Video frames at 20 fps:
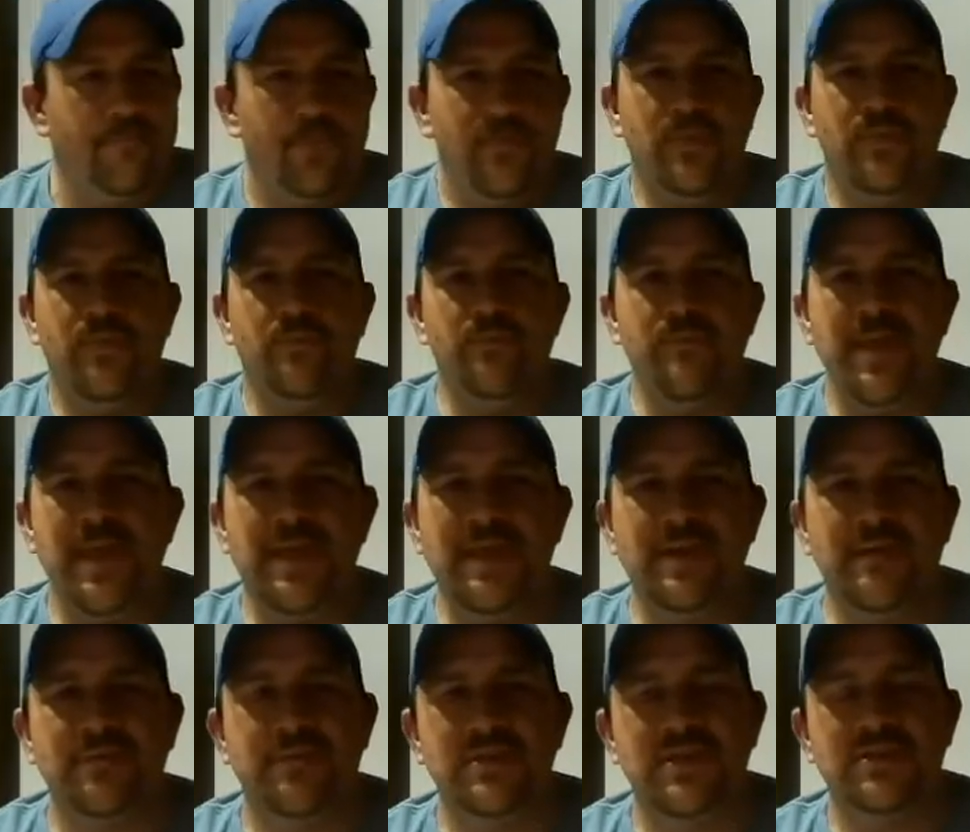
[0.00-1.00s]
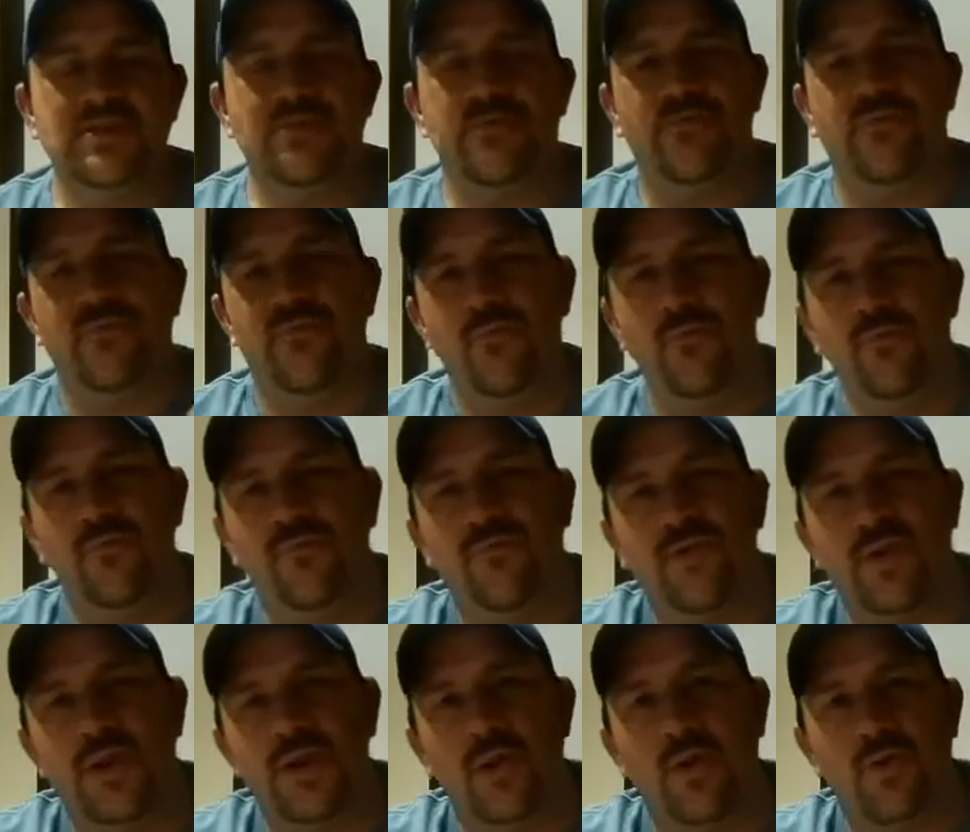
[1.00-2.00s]
with many of these food
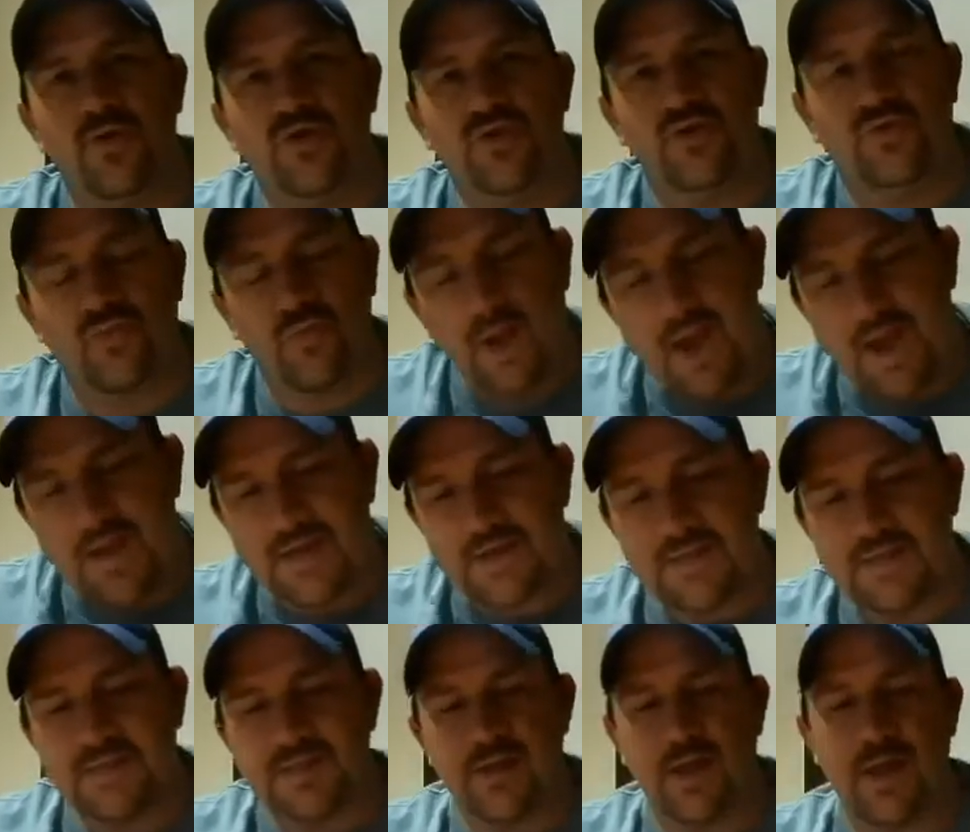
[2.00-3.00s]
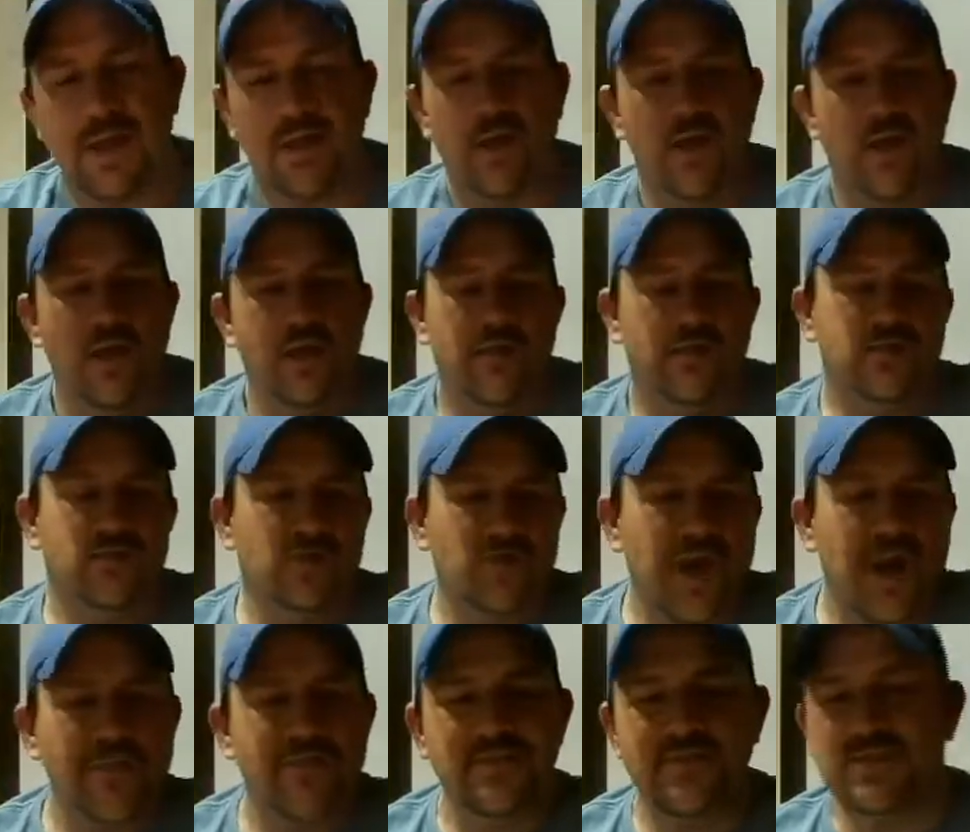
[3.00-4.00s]
video trends, like the
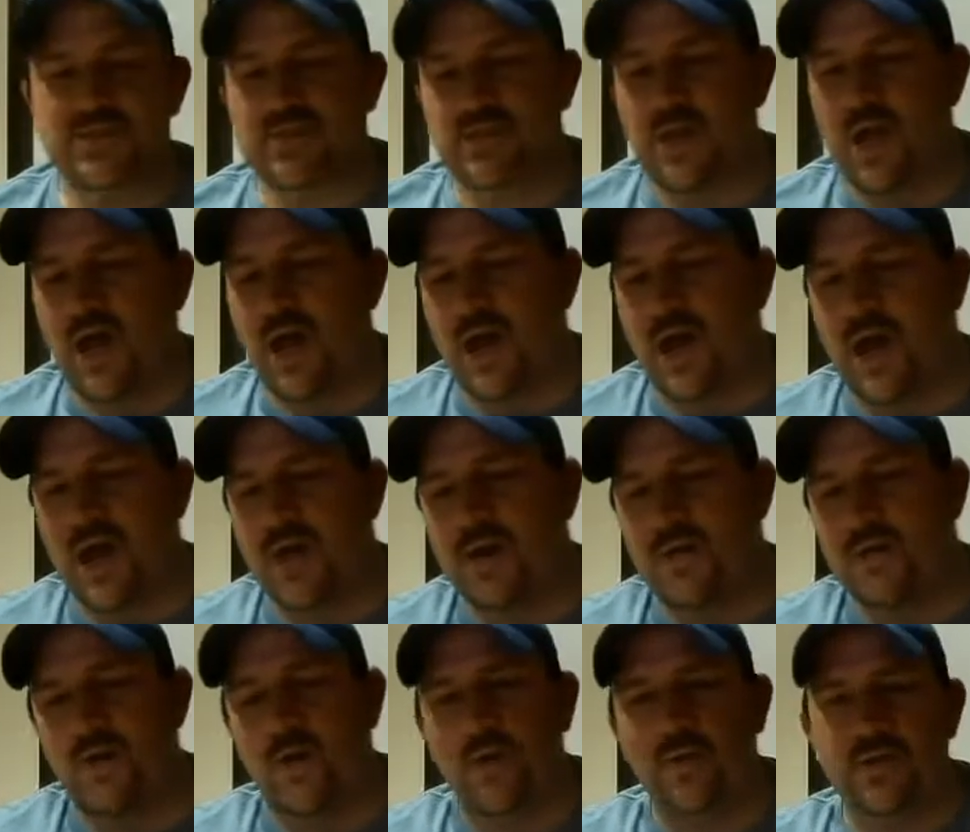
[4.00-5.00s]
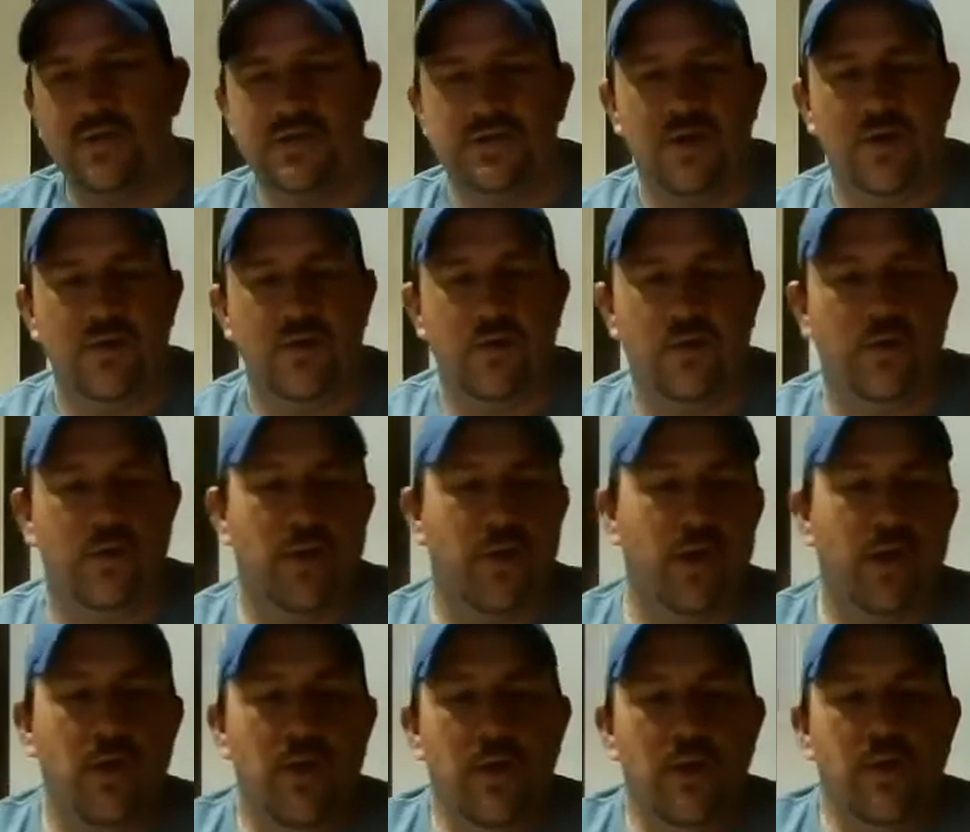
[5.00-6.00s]
Travis Scott and all these other, or
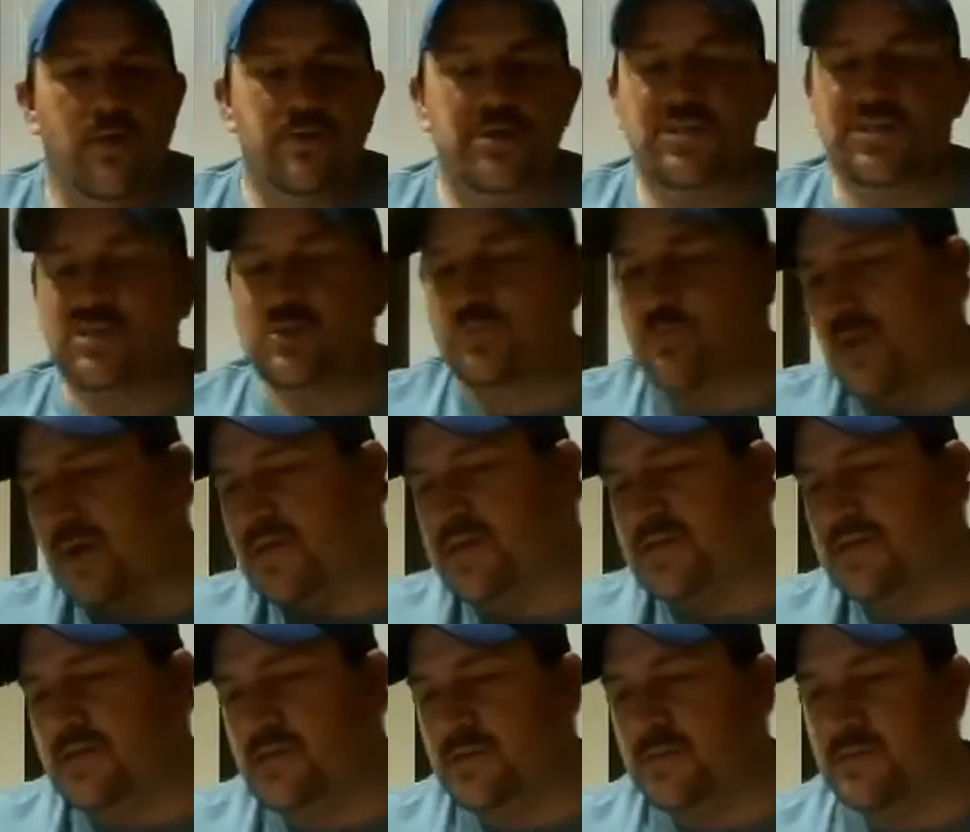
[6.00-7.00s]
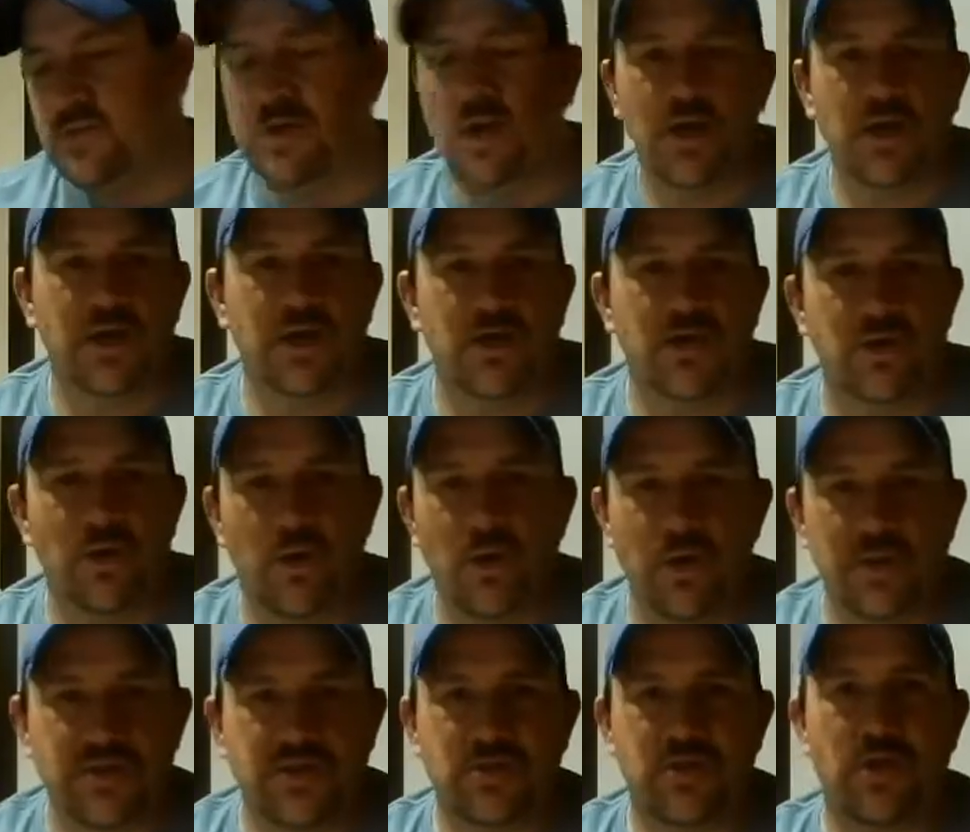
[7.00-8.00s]
the spicy Dunkin'
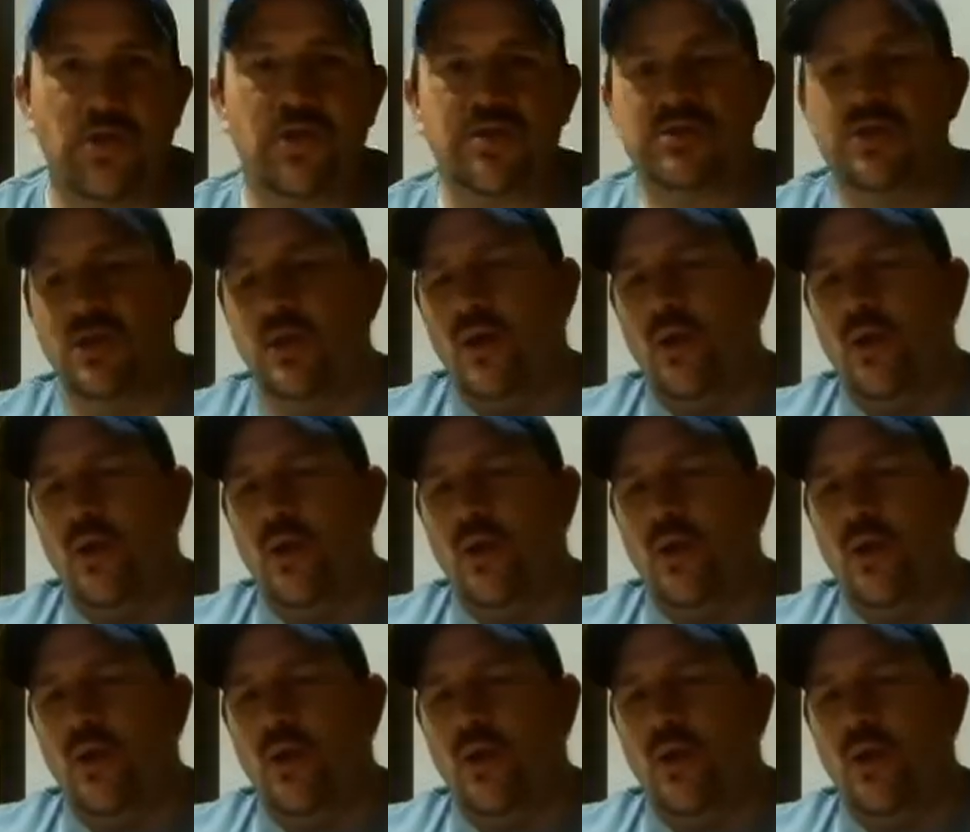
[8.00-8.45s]
Donuts donuts,